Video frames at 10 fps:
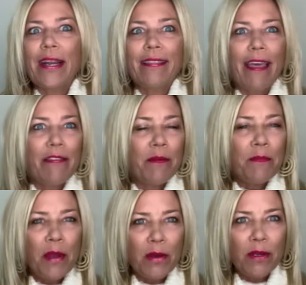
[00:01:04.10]
a leather
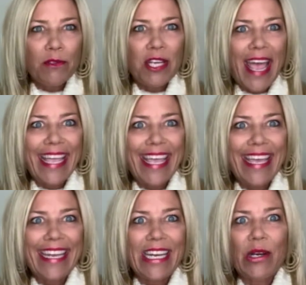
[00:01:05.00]
moto
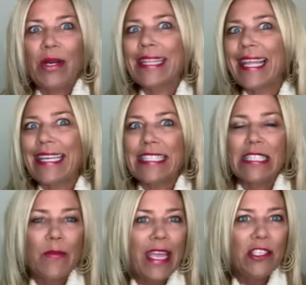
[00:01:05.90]
jacket or a light
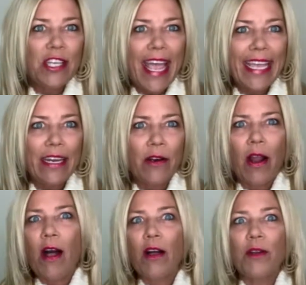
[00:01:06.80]
suede jacket are
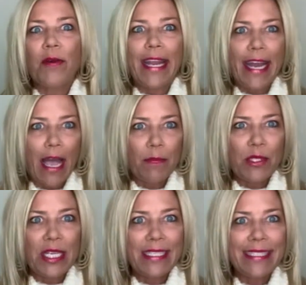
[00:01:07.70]
all great
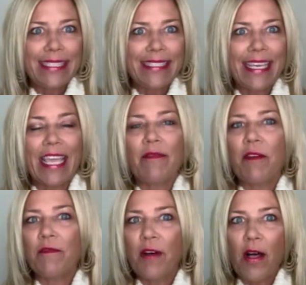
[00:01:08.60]
options that give a
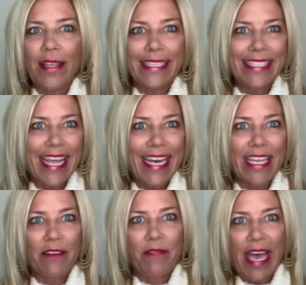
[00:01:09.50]
fall aesthetic
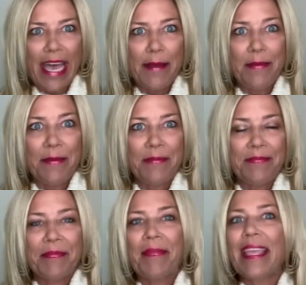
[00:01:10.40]
and vibe
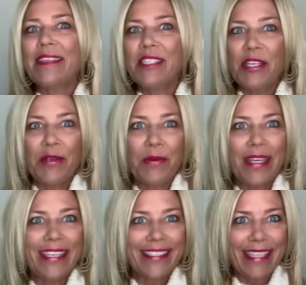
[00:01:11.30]
to
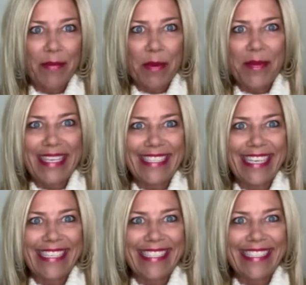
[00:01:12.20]
your summer
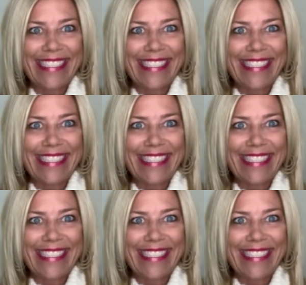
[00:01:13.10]
pieces.